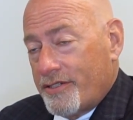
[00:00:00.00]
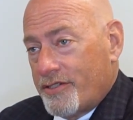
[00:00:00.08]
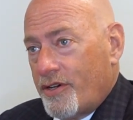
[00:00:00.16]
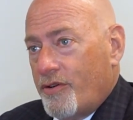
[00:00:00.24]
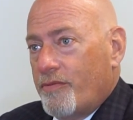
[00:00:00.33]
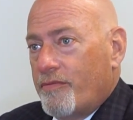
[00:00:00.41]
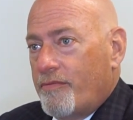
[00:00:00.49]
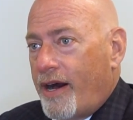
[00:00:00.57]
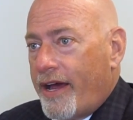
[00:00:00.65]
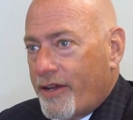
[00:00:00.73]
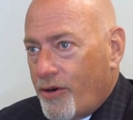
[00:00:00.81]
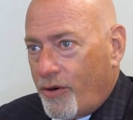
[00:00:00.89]
So
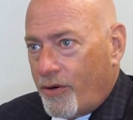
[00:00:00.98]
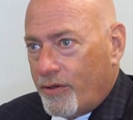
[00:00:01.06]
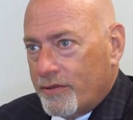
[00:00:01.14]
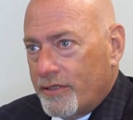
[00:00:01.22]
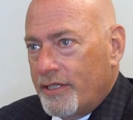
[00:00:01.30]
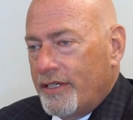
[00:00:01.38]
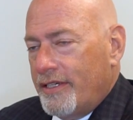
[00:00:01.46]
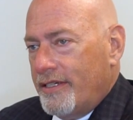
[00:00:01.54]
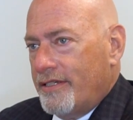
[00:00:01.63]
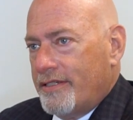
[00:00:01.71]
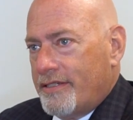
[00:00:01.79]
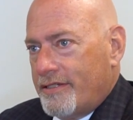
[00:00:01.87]
my goal
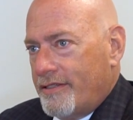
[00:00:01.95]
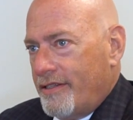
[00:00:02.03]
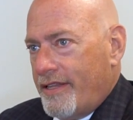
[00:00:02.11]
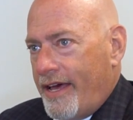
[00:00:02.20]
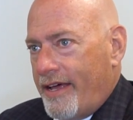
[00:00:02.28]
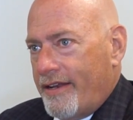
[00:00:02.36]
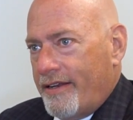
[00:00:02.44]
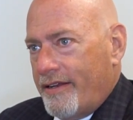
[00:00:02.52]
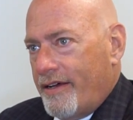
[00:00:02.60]
is that